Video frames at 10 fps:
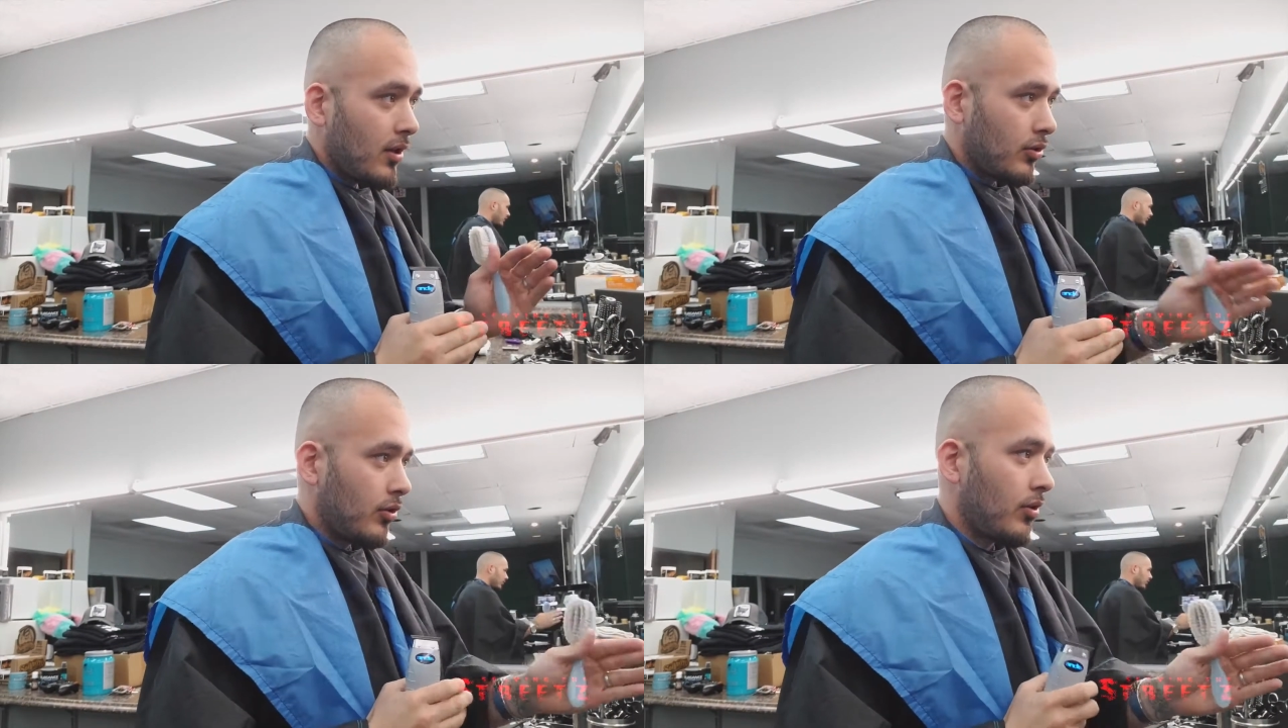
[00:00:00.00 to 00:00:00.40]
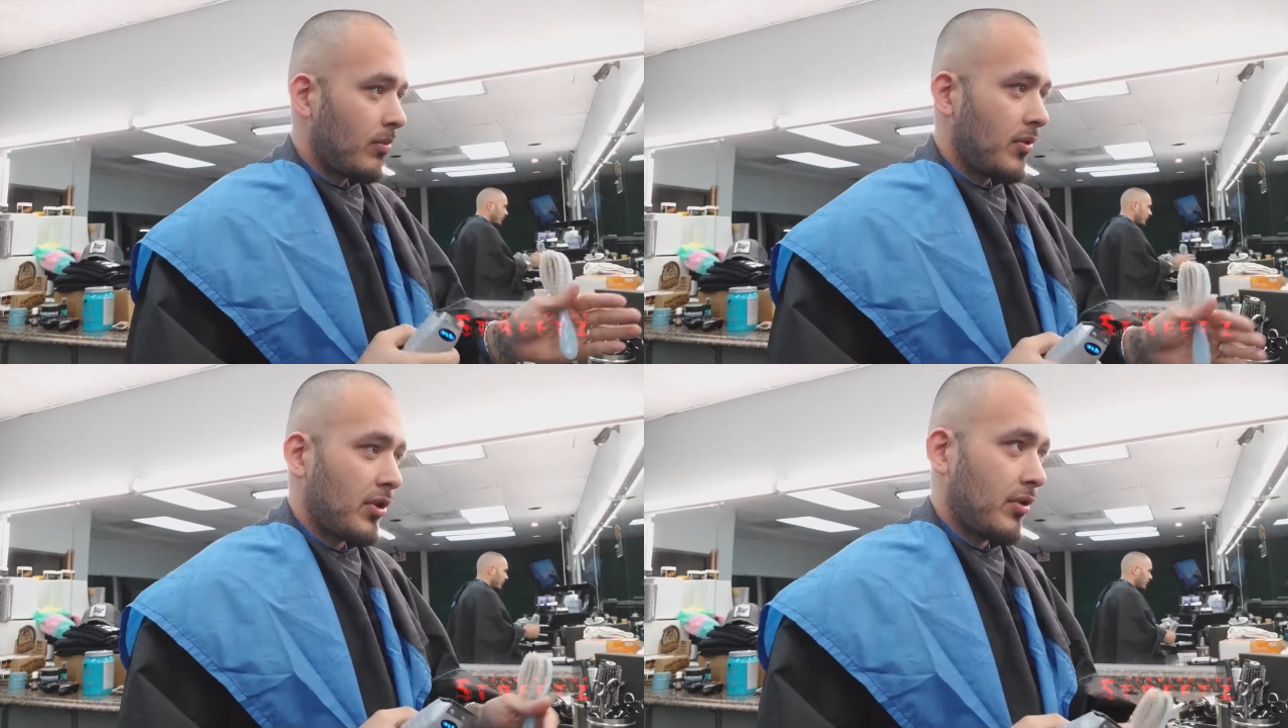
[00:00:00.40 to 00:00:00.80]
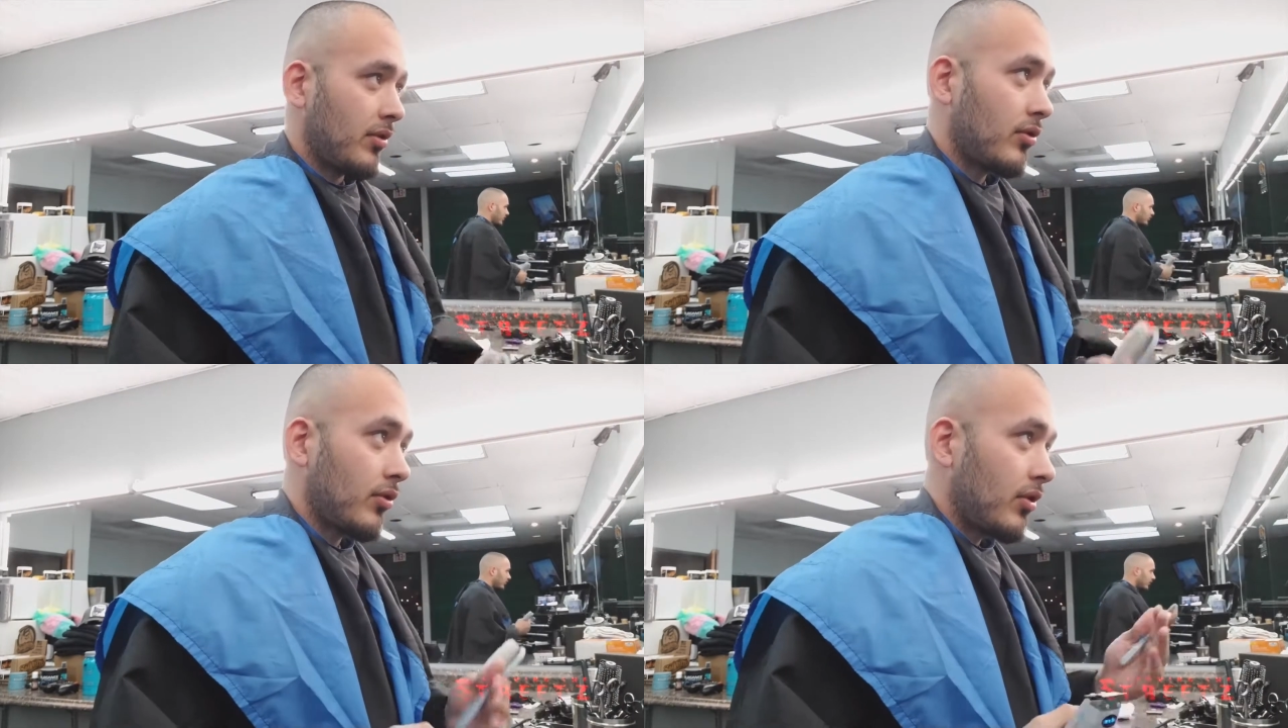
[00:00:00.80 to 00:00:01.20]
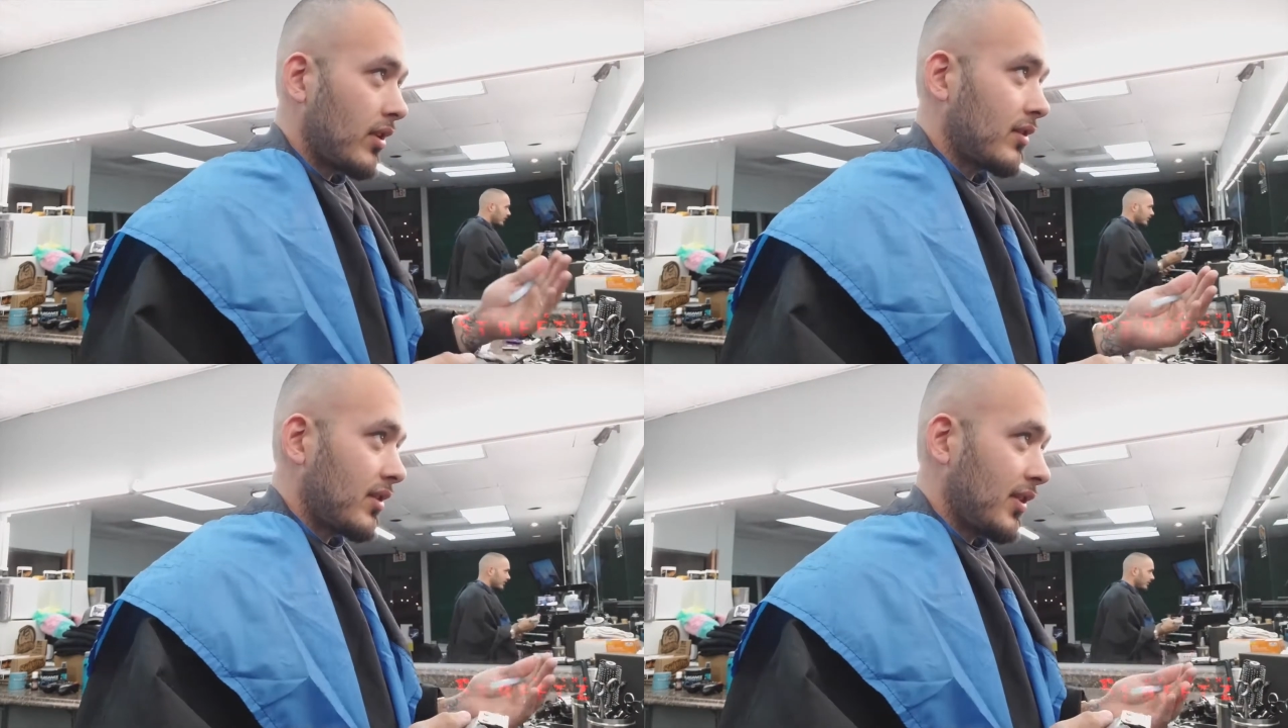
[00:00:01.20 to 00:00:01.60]
to the mirror so you
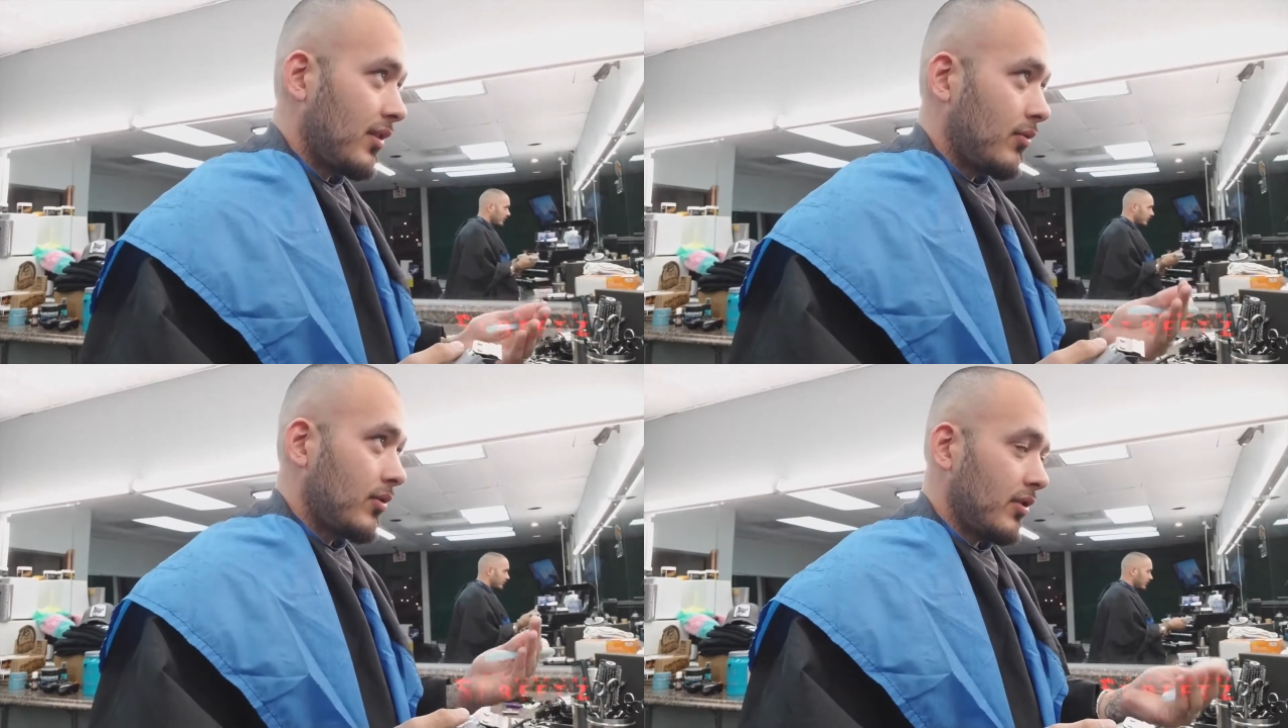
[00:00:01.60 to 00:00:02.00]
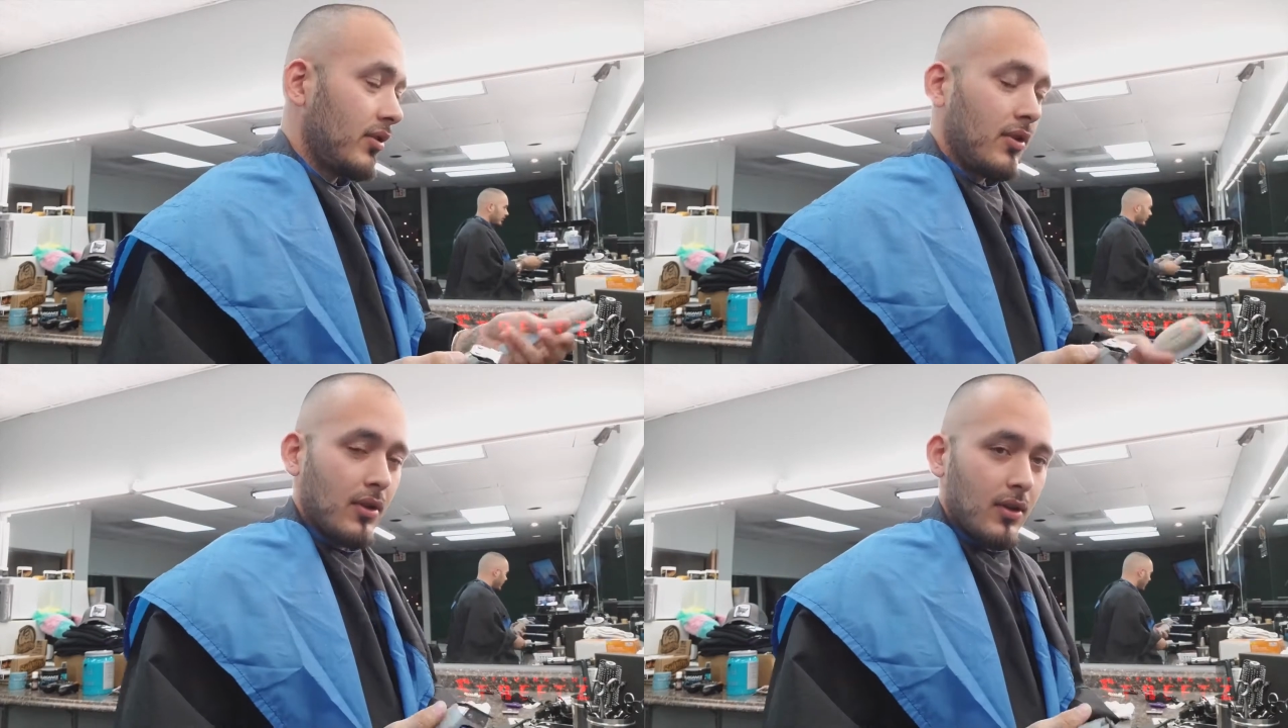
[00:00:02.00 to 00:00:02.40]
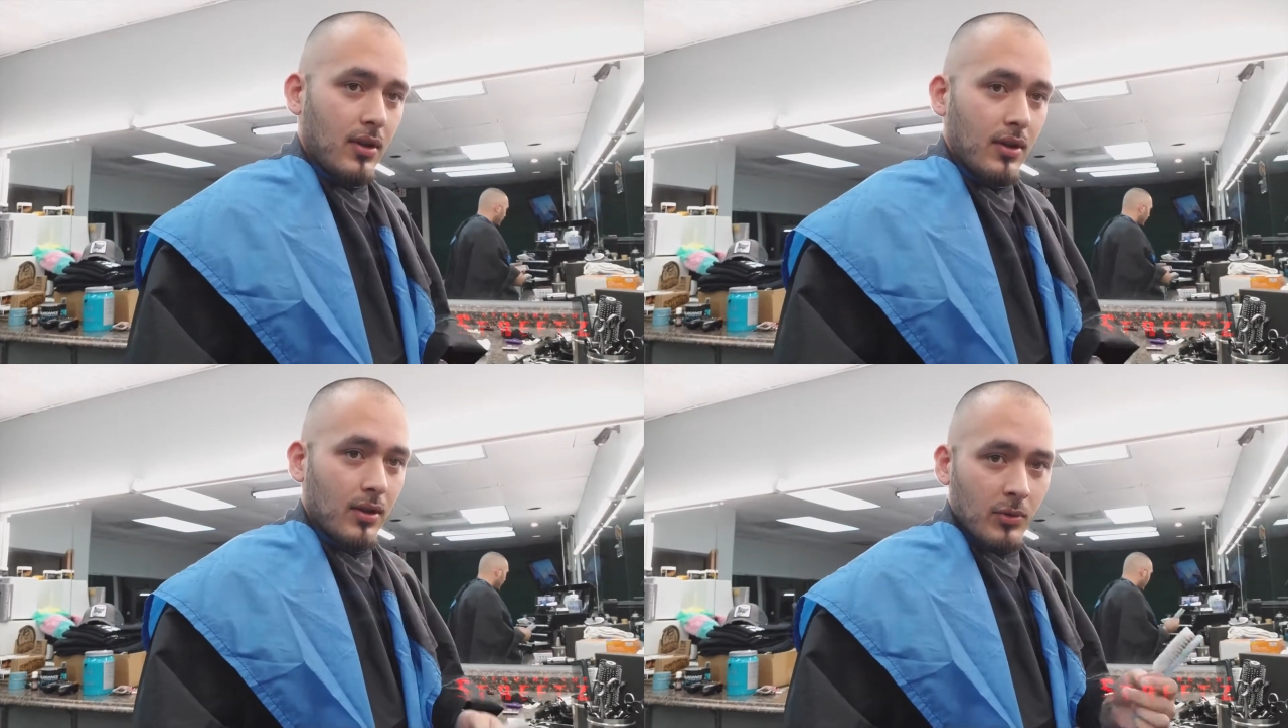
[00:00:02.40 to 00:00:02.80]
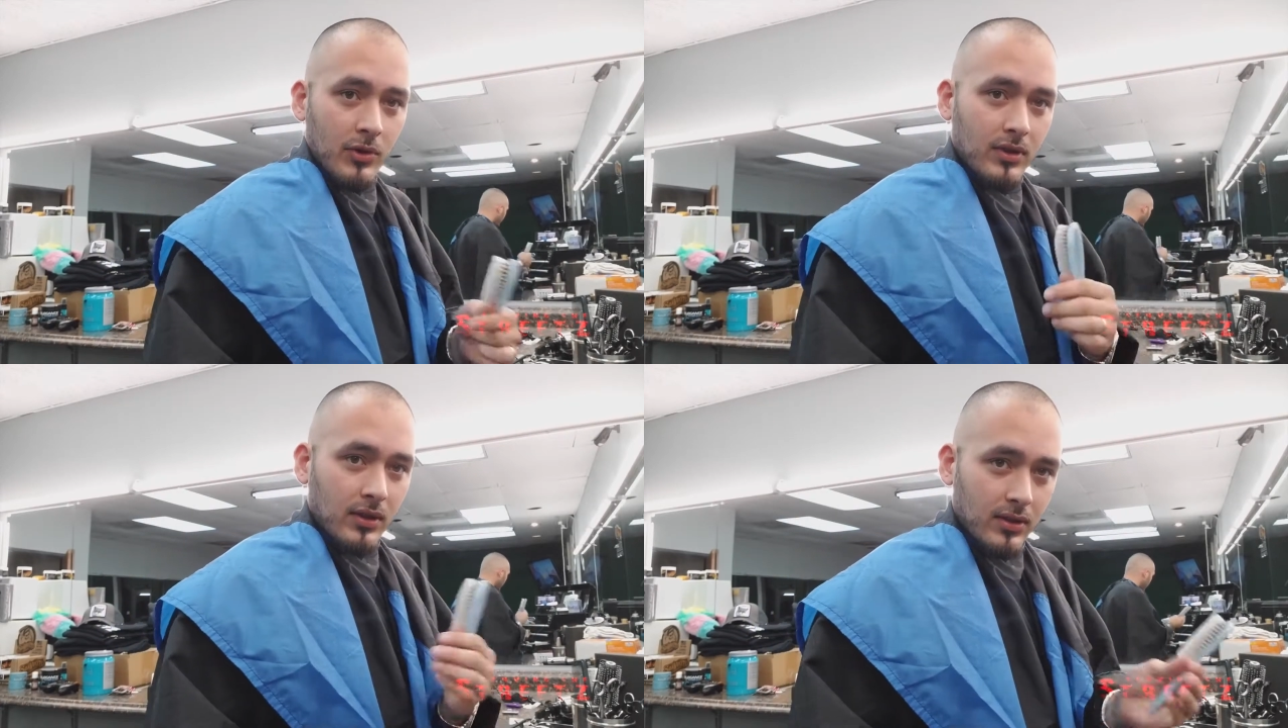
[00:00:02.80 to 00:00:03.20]
can see what the
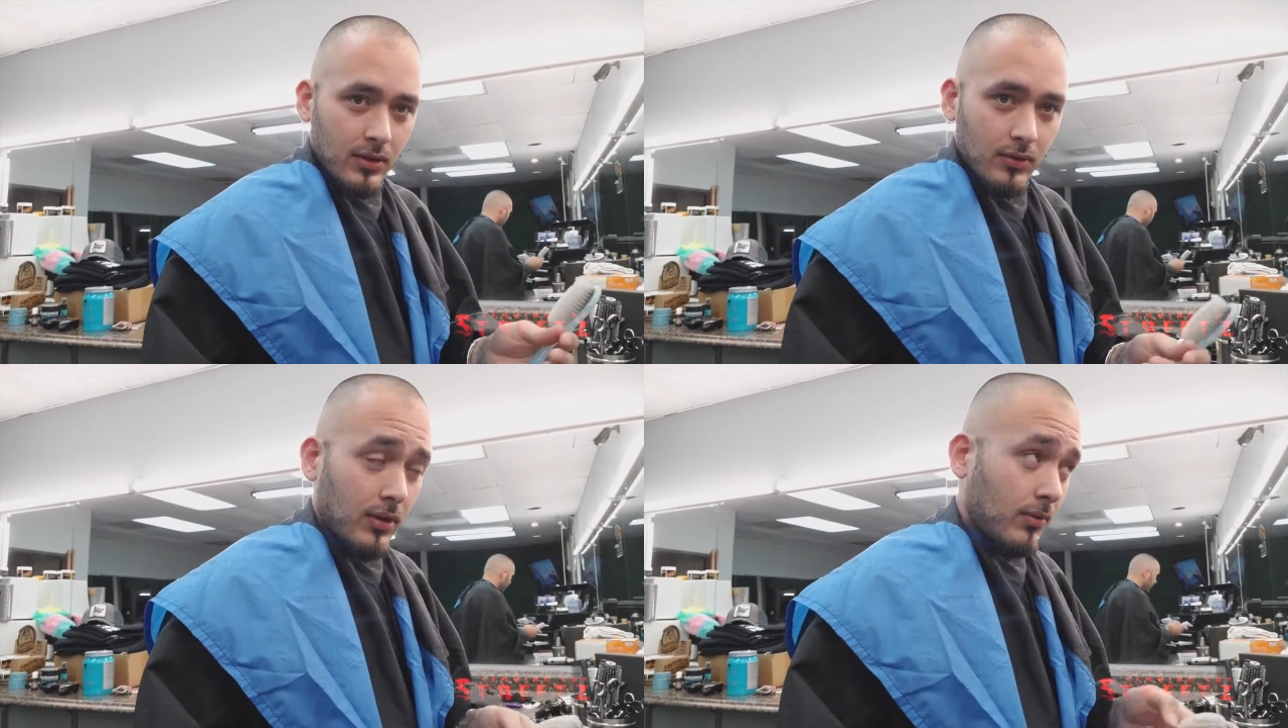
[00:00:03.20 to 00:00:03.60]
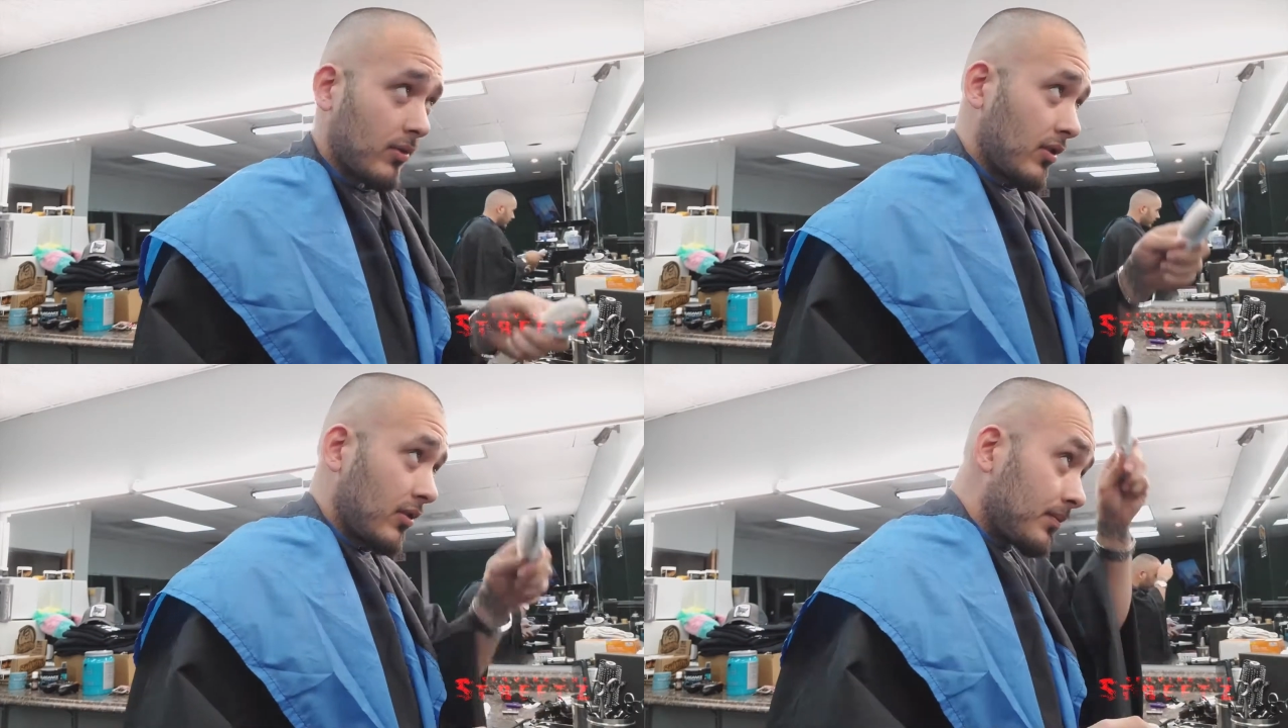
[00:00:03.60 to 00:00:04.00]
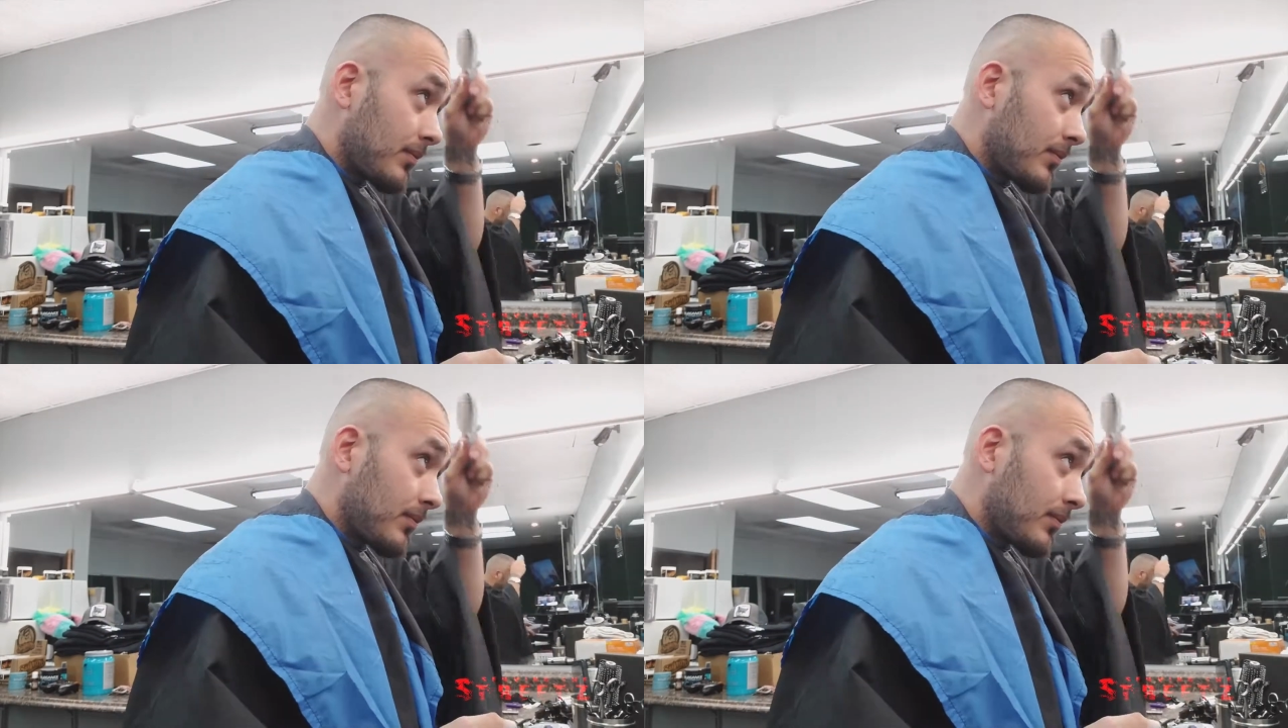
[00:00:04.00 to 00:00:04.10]
mirror is going to tell you everything.